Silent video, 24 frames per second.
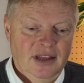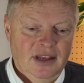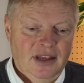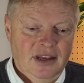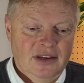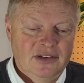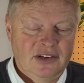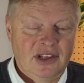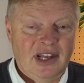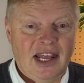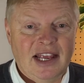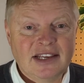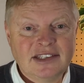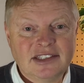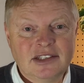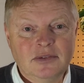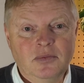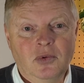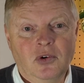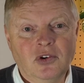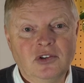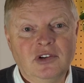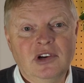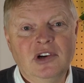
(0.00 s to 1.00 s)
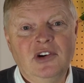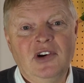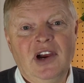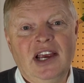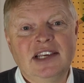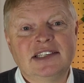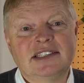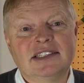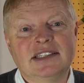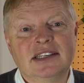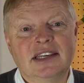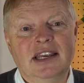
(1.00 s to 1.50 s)
So that's the water
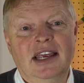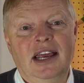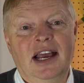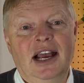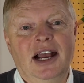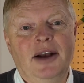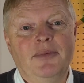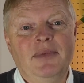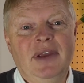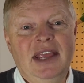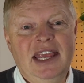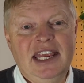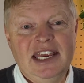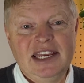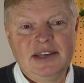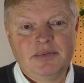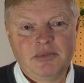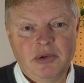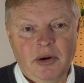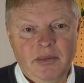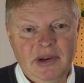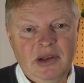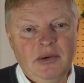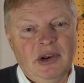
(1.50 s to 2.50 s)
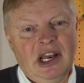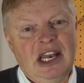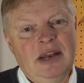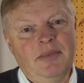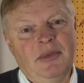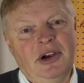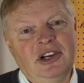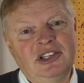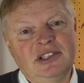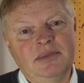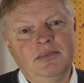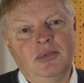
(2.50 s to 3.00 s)
ingress. It is probably one of the
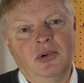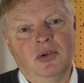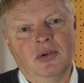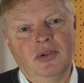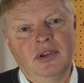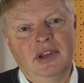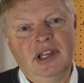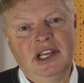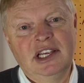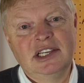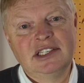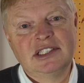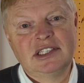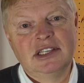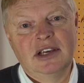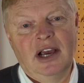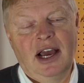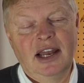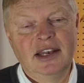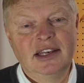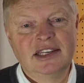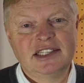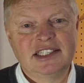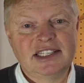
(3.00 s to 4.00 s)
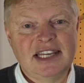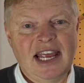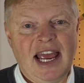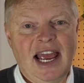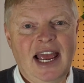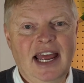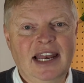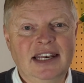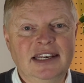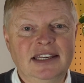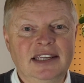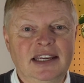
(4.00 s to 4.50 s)
most important things to
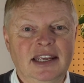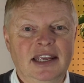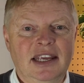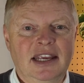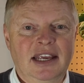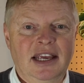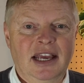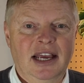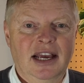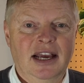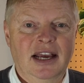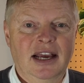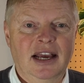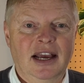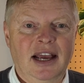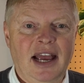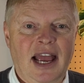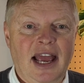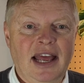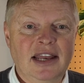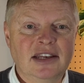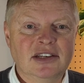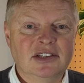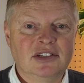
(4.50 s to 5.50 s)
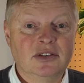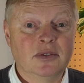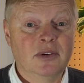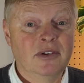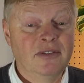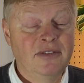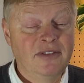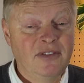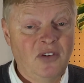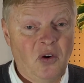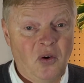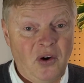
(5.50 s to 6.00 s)
understand and to
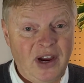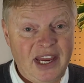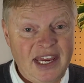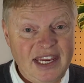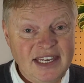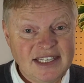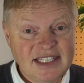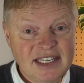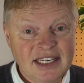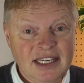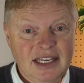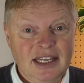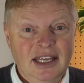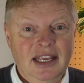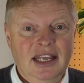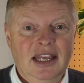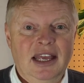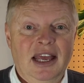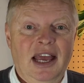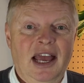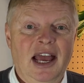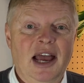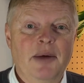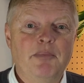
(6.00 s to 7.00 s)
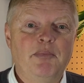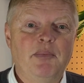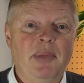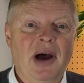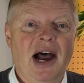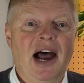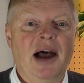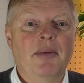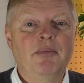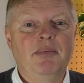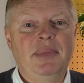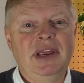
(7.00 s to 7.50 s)
avoid,
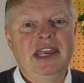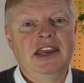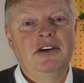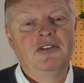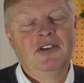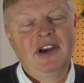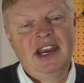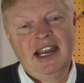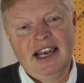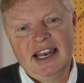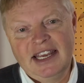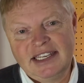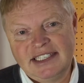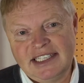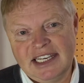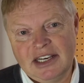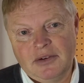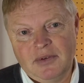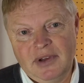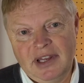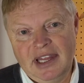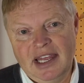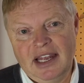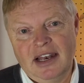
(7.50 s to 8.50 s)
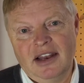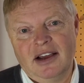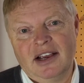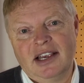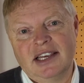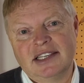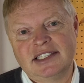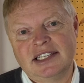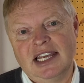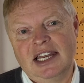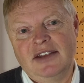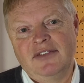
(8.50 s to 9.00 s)
but be realistic with it. Like
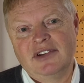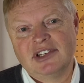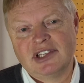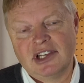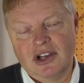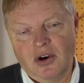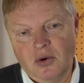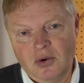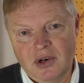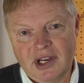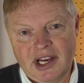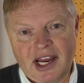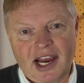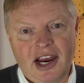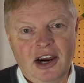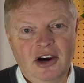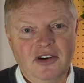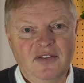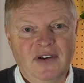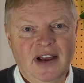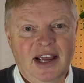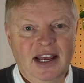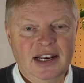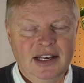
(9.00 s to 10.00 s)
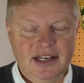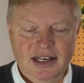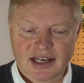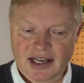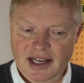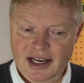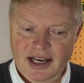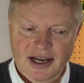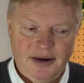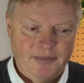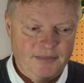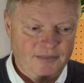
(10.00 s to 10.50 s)
I said, if it's an older caravan,
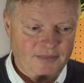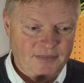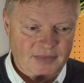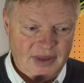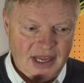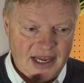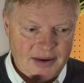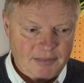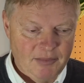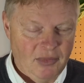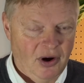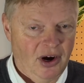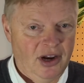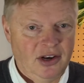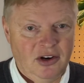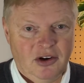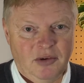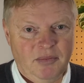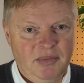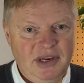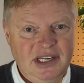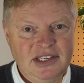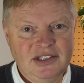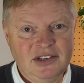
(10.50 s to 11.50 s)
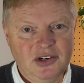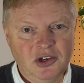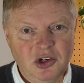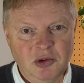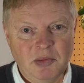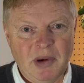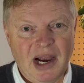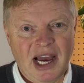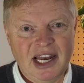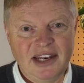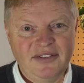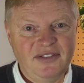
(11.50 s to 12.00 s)
it might not be too
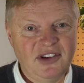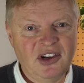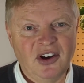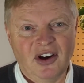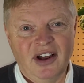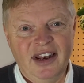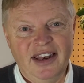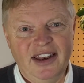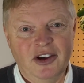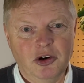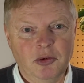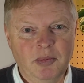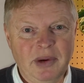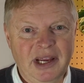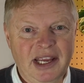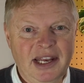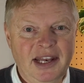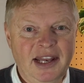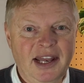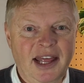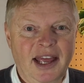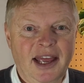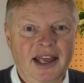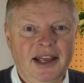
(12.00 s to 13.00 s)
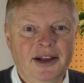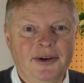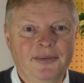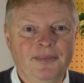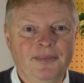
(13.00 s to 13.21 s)
bad if you got a little bit in there.